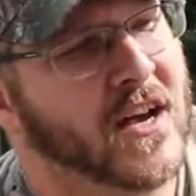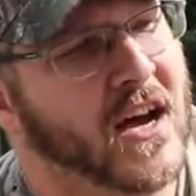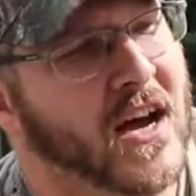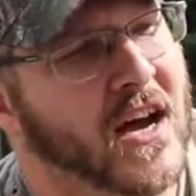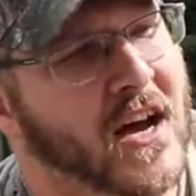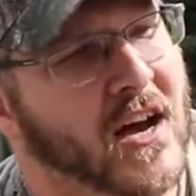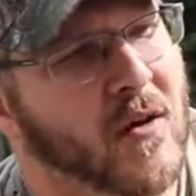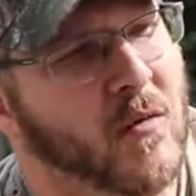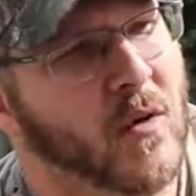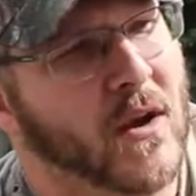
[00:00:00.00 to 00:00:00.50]

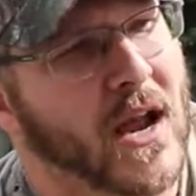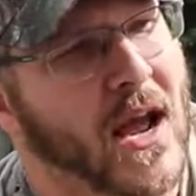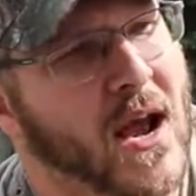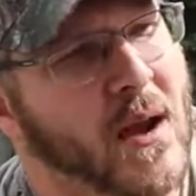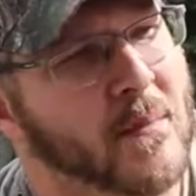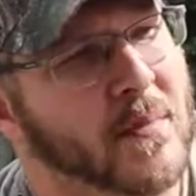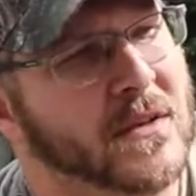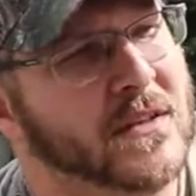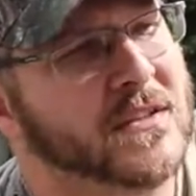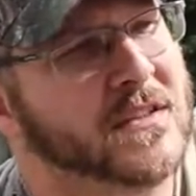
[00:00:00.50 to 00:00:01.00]
What
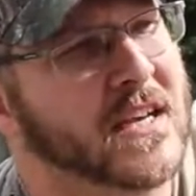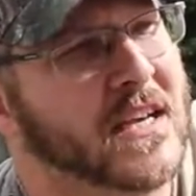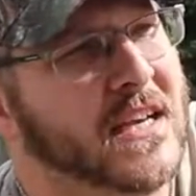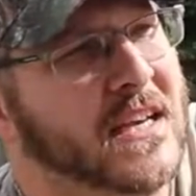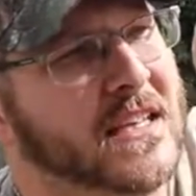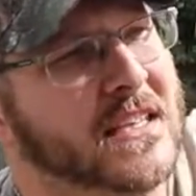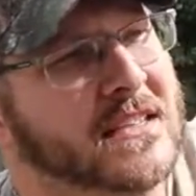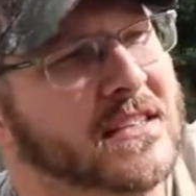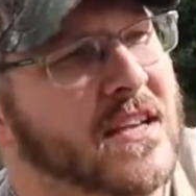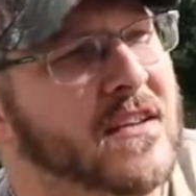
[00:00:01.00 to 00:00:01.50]
happens
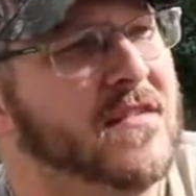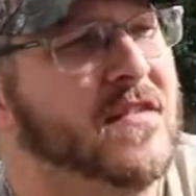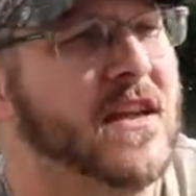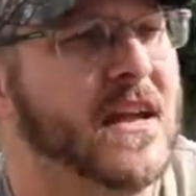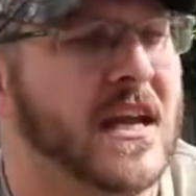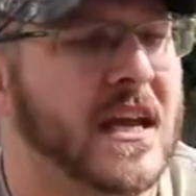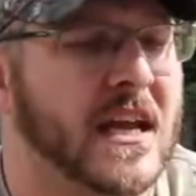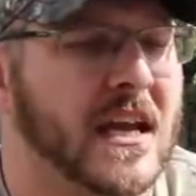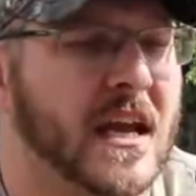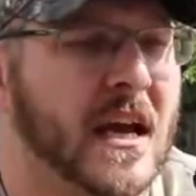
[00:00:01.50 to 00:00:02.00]
is
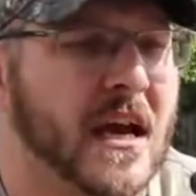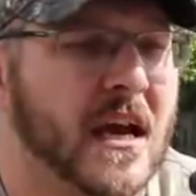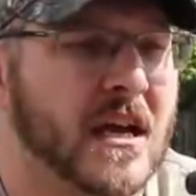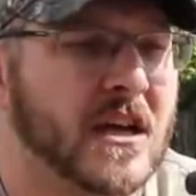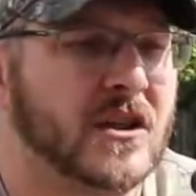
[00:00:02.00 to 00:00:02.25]
the